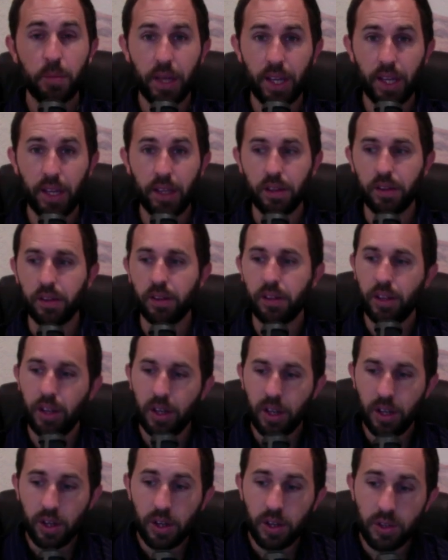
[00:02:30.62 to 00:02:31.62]
pen
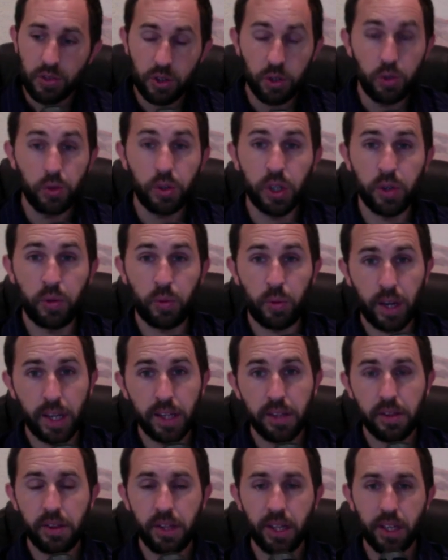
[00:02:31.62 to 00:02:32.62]
so you can
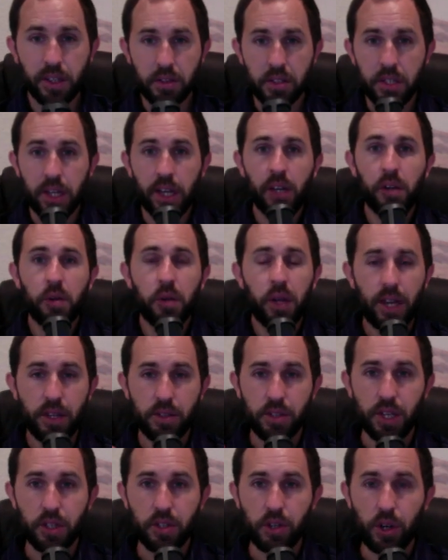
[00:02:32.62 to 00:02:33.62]
write things down as
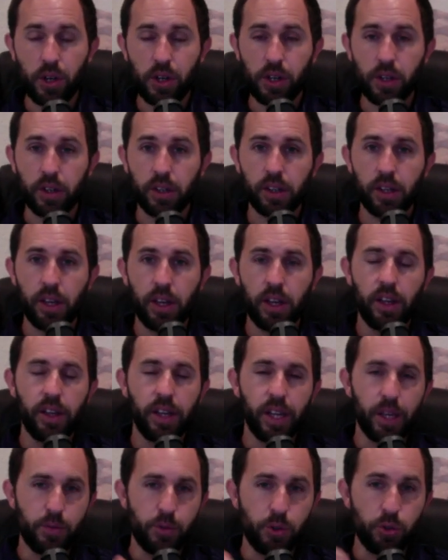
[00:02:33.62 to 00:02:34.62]
I talk.
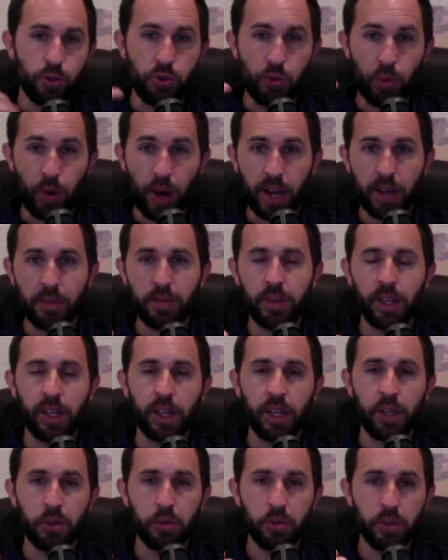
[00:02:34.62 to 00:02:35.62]
If you're driving
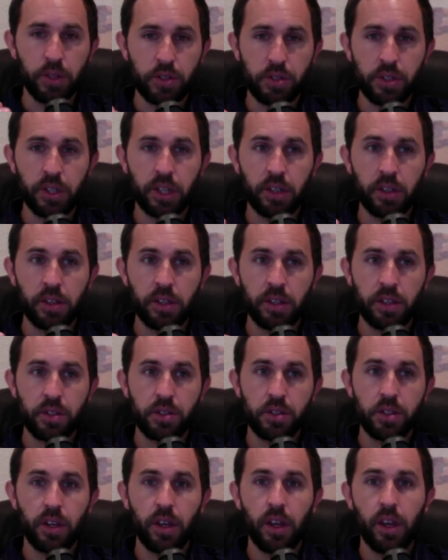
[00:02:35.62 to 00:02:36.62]
and you're listening to
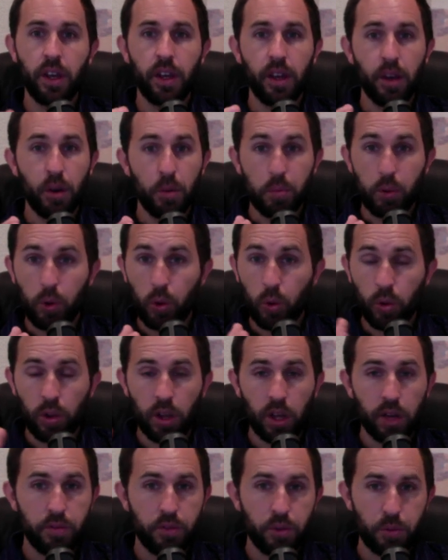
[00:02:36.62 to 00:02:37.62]
this, pull
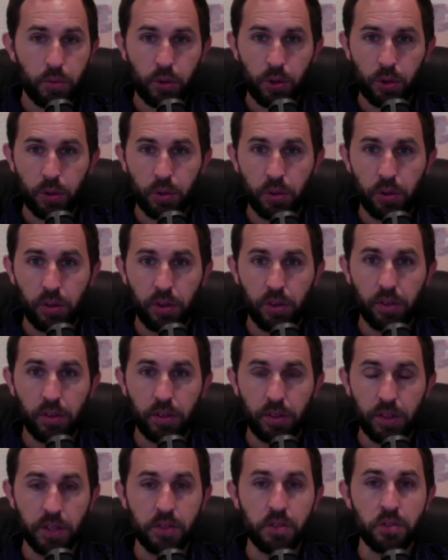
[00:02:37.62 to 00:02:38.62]
off the road.
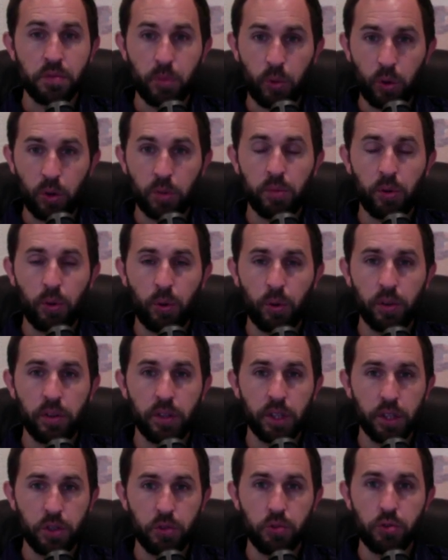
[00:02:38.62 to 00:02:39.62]
This is more important
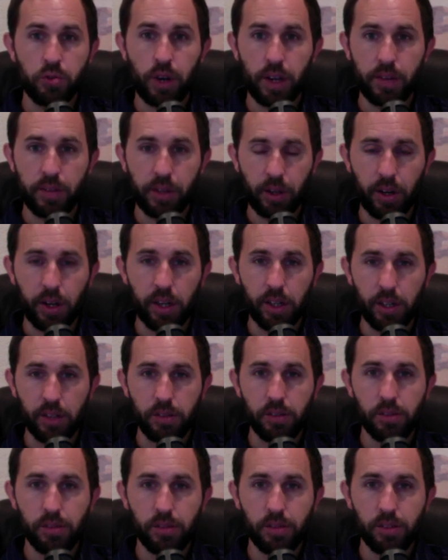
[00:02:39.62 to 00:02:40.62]
than you driving right now,
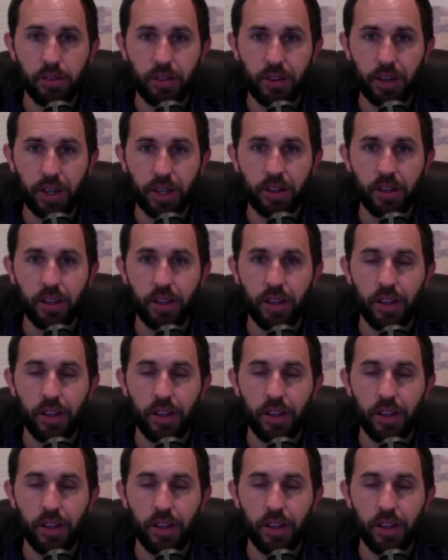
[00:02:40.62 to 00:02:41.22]
right?